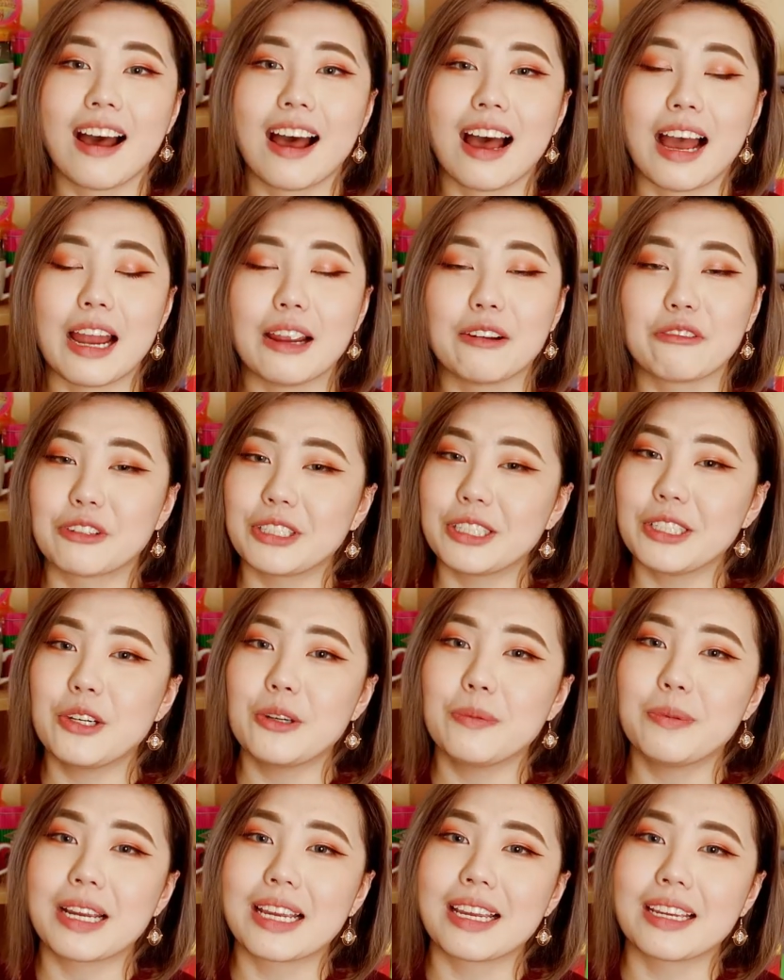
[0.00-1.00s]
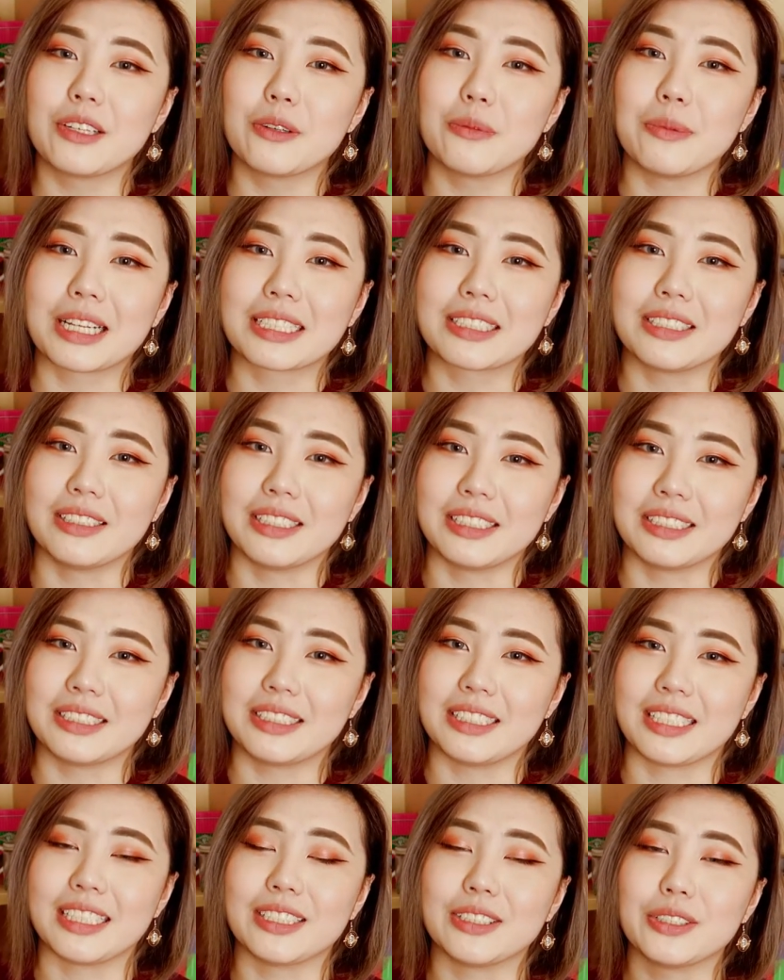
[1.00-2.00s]
I really hope I can go back to
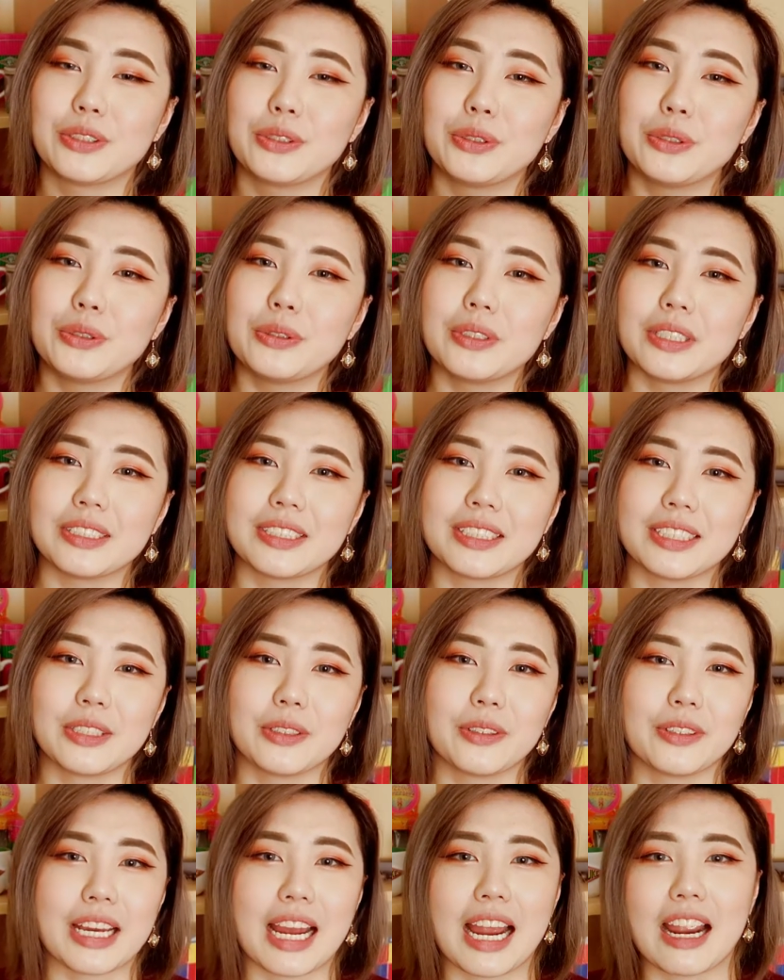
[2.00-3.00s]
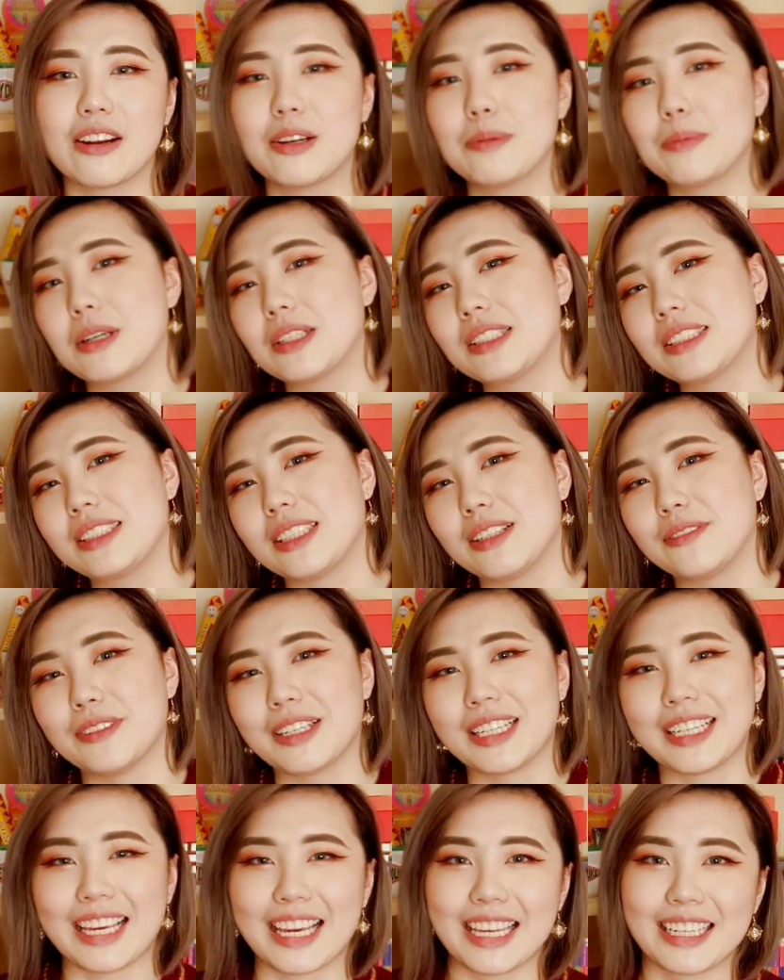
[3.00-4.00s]
London again soon and see all the Harry Potter stuff
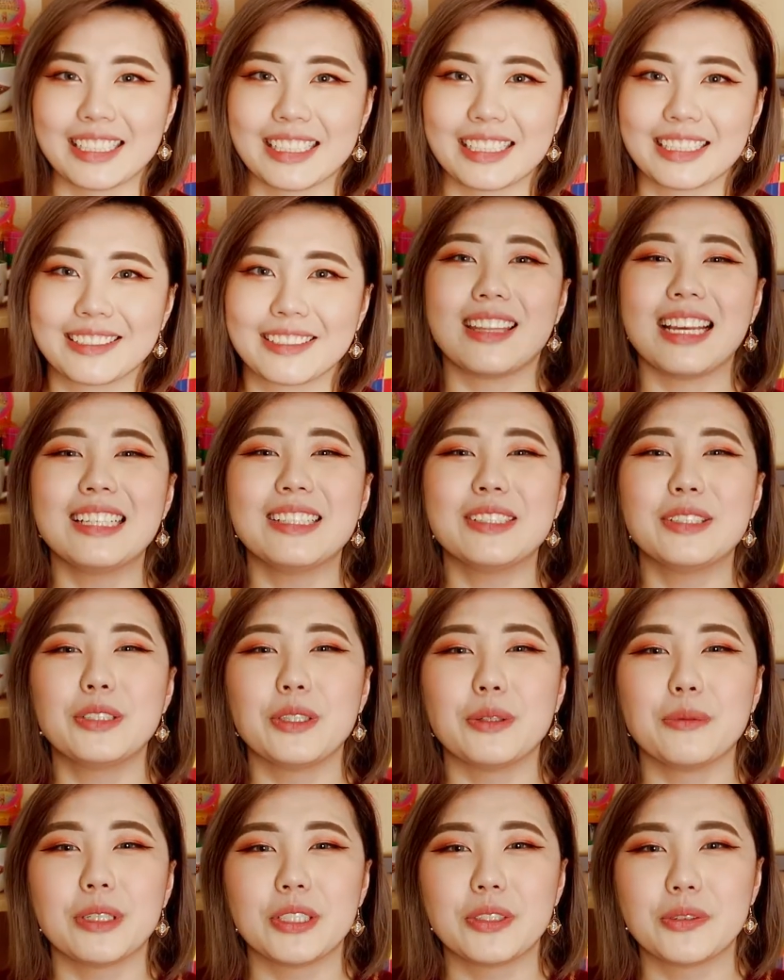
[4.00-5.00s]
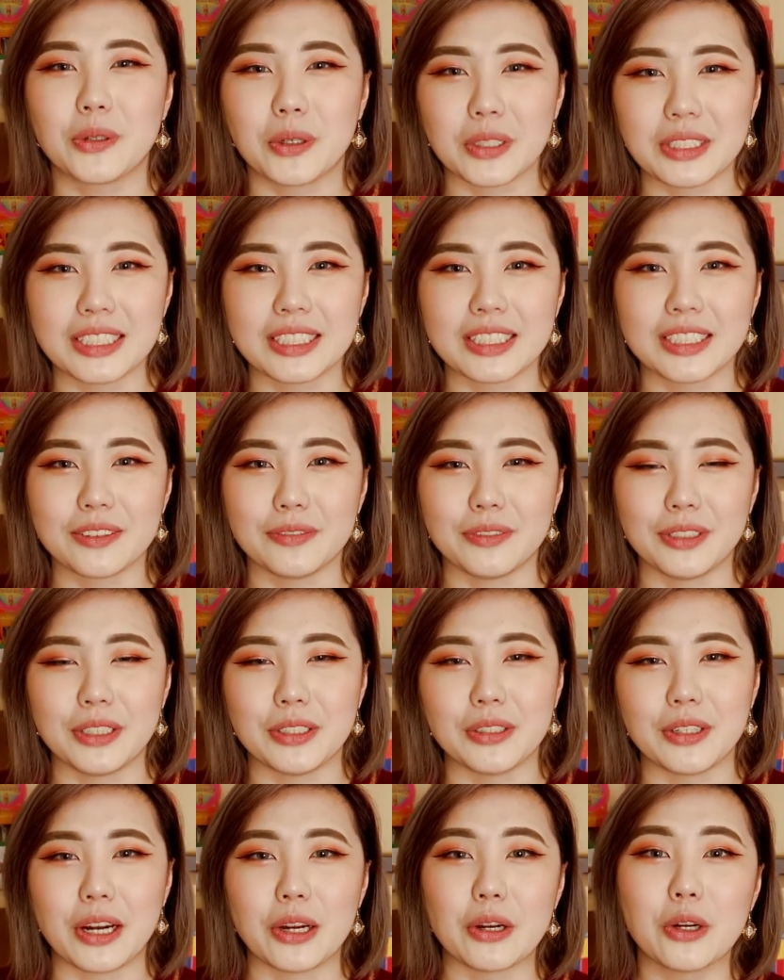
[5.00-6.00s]
again. Thank you so much for watching this
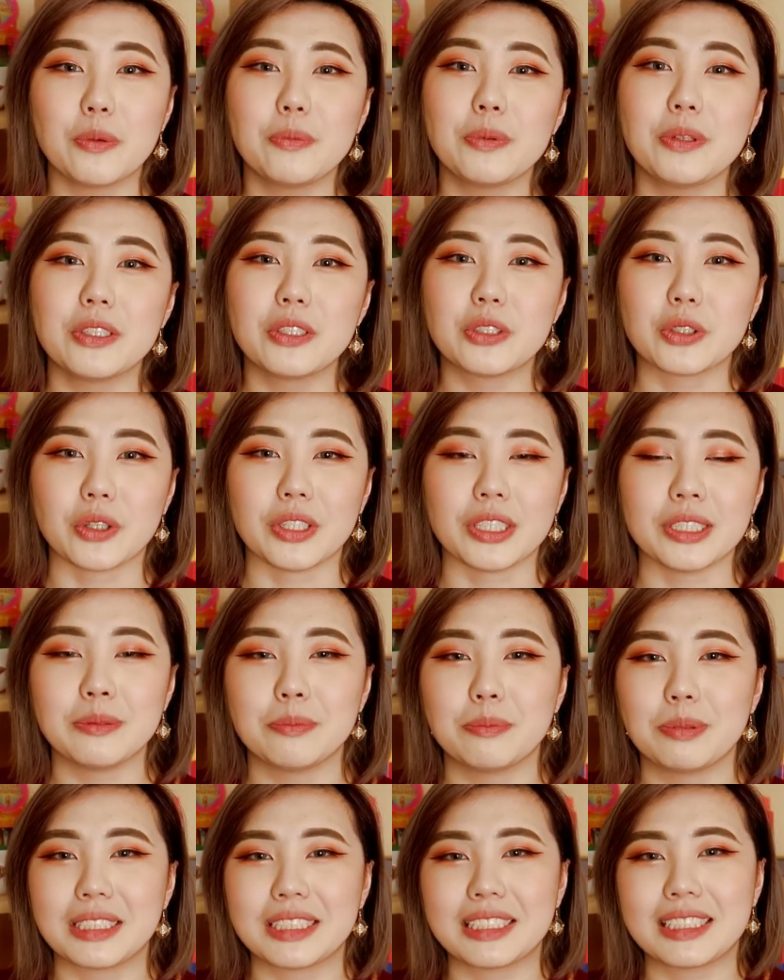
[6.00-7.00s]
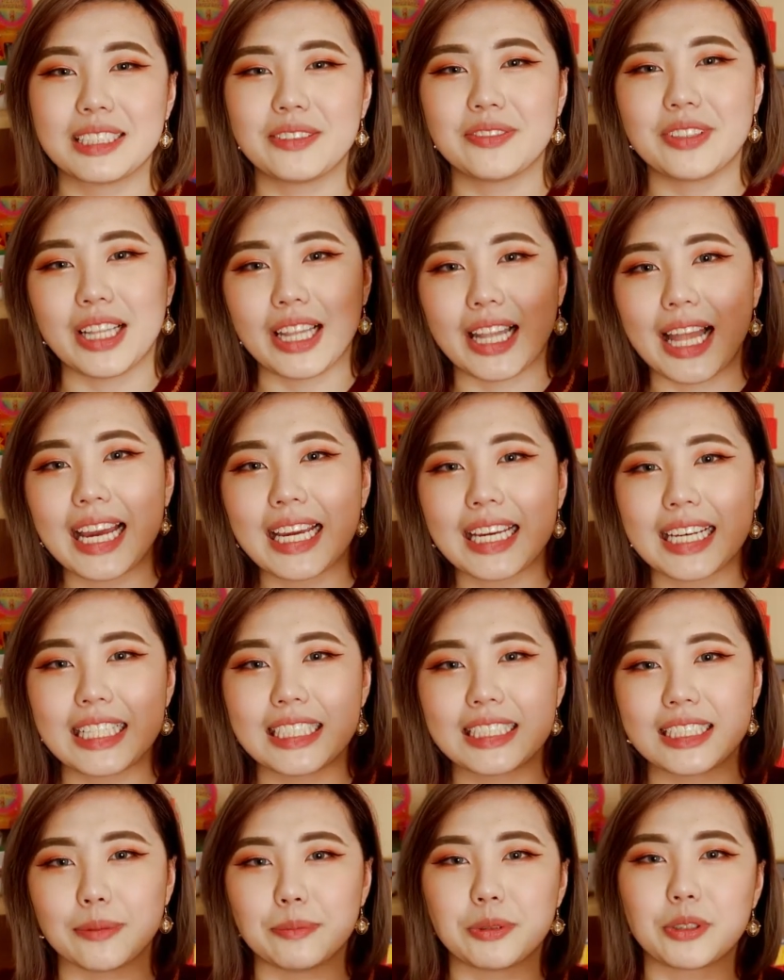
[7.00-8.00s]
video. I hope you enjoyed it. Please leave a like
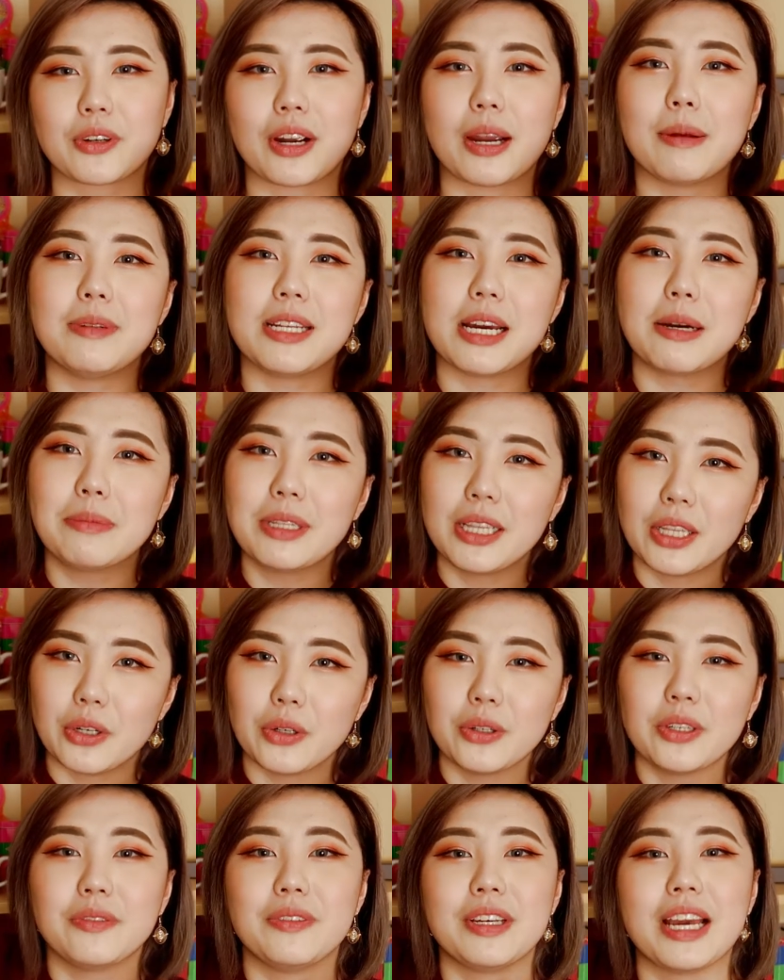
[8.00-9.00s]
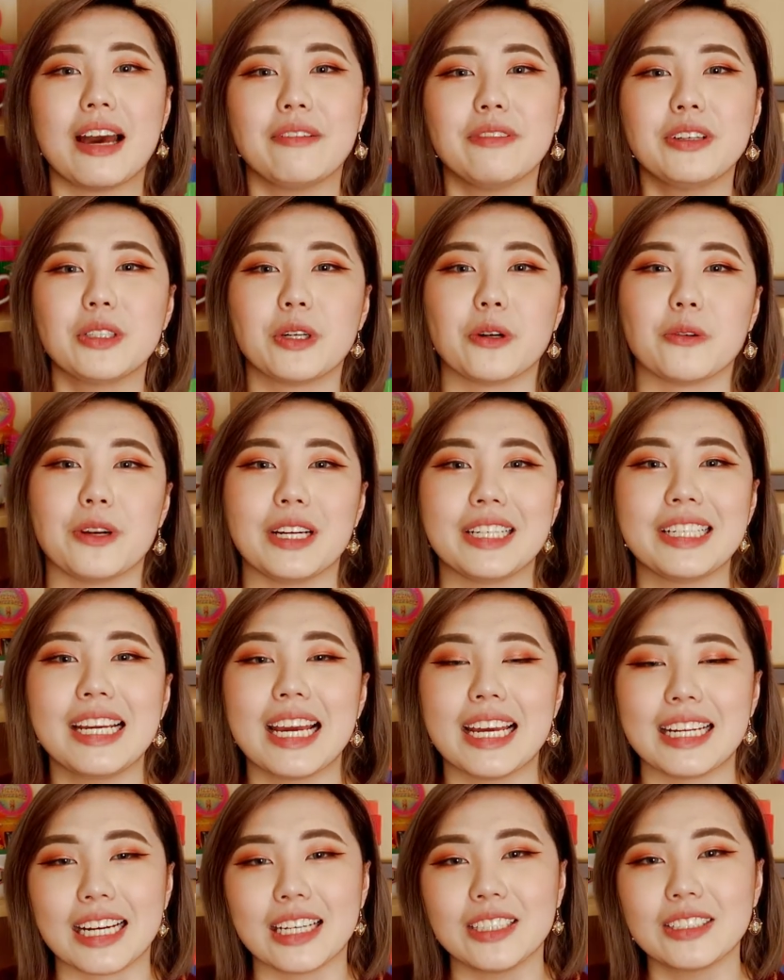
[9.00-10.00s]
and subscribe down below if you haven't already,
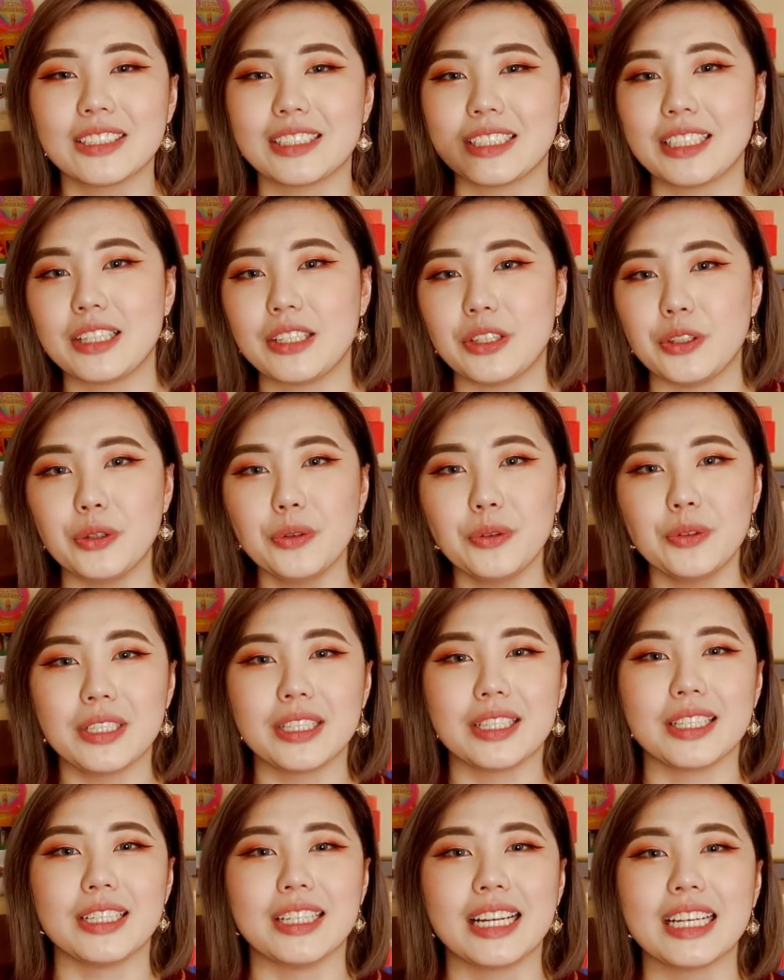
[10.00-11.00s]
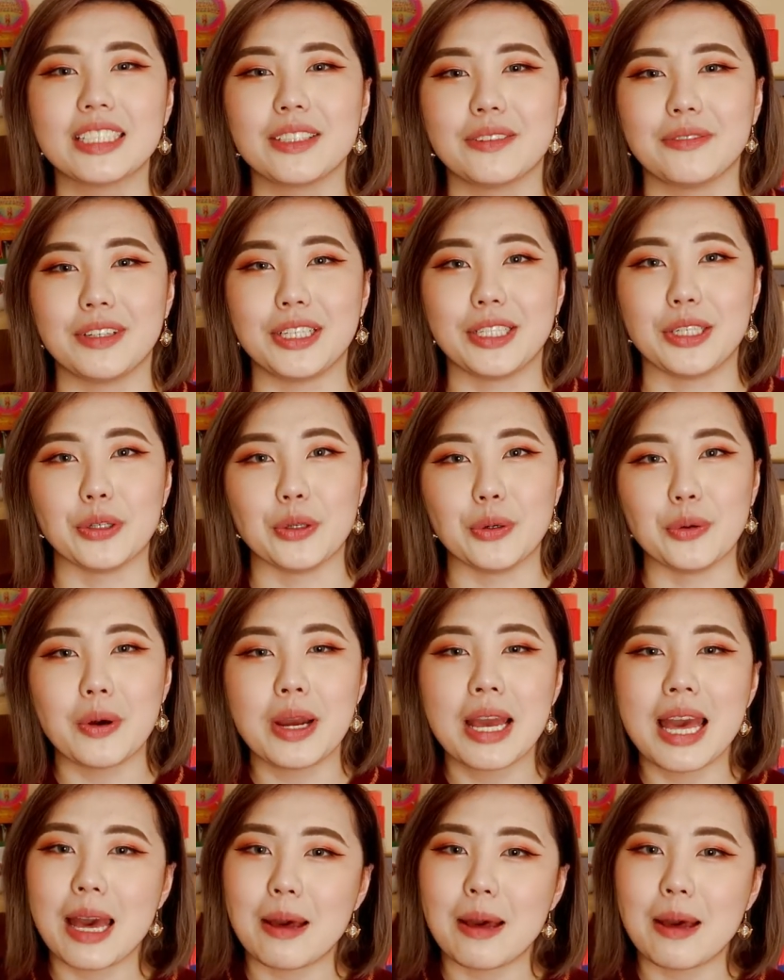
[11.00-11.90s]
and I'll see you in the next video.